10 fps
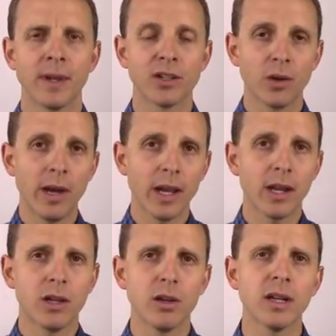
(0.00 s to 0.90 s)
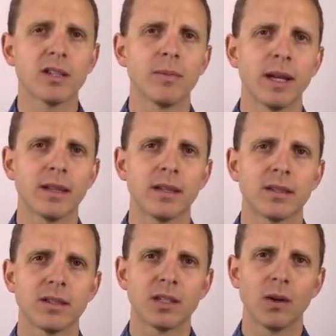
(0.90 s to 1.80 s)
And so I got curious about
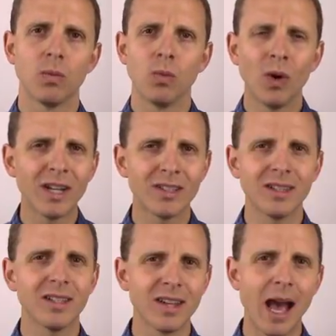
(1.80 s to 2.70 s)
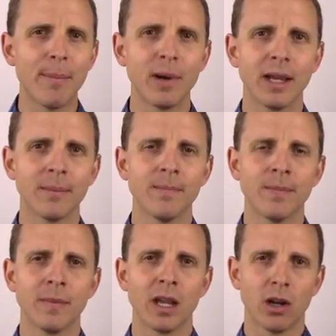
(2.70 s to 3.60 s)
this and said, what is it that's happening
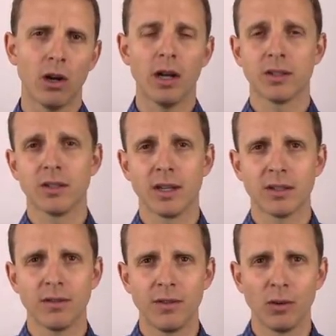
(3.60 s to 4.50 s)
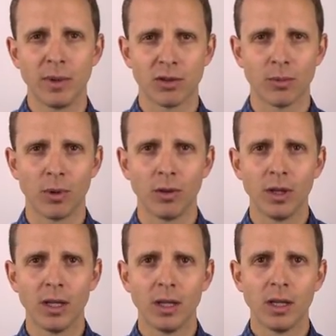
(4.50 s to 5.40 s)
that causes us to feel miserable?
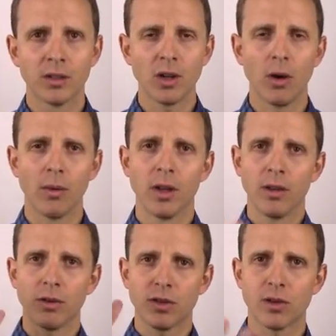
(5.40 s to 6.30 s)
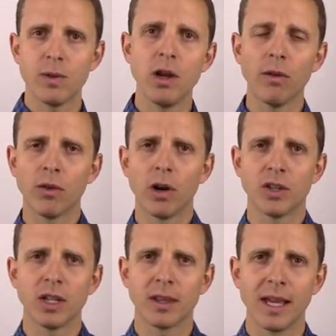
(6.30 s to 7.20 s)
So there's three
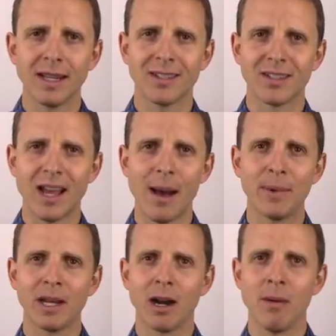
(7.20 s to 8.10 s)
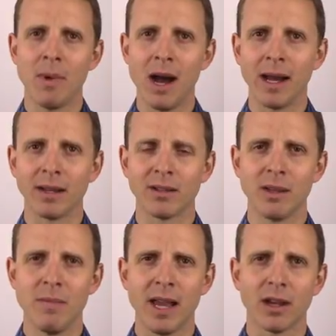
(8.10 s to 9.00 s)
overarching things that's happening in our minds
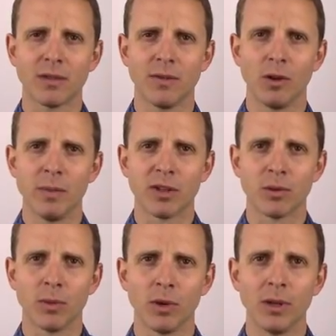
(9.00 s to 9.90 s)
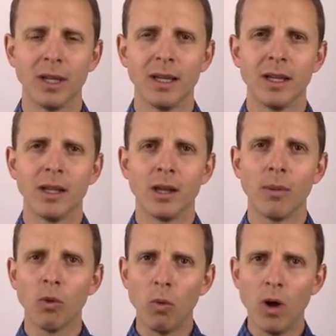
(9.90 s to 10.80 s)
that make us feel miserable.
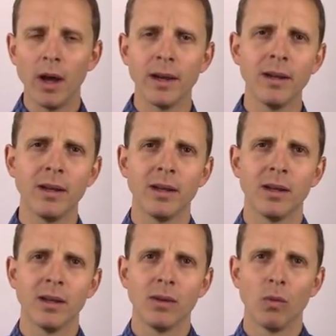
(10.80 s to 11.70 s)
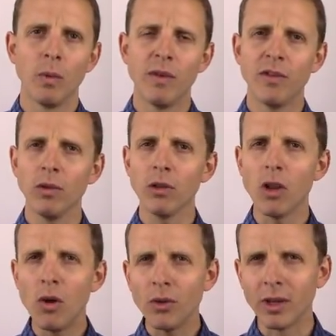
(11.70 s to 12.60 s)
Number one, when we feel
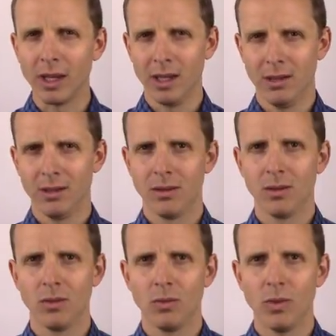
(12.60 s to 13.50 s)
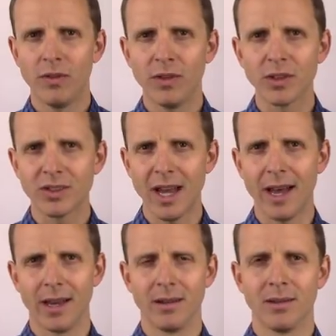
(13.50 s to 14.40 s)
lonely, we feel
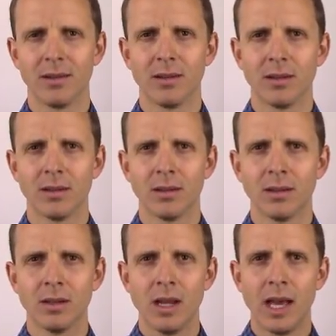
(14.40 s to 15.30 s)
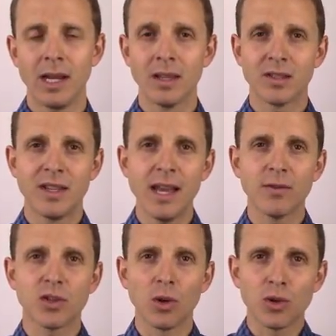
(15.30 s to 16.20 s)
sad. And in this day
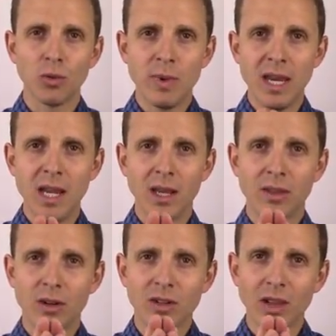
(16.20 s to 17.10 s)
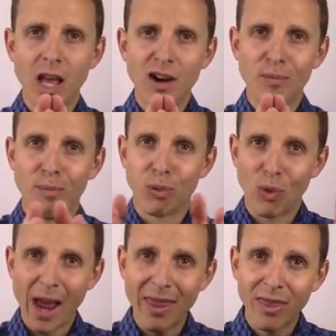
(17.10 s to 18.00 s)
of social media, there's a lot of
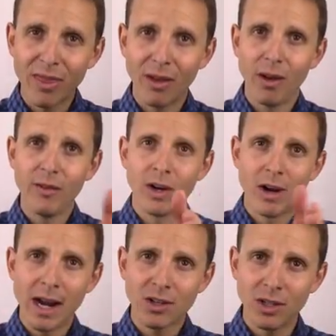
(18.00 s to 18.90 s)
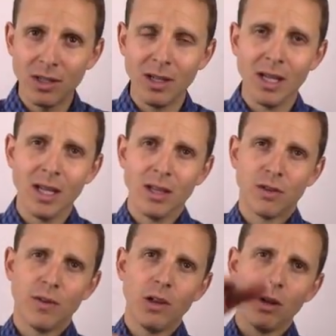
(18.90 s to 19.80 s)
breadth of interaction.
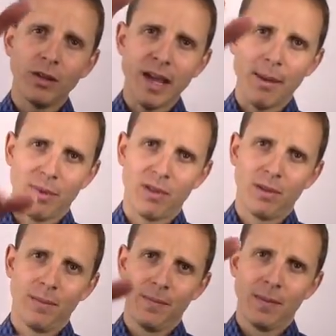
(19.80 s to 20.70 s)
There's very little depth.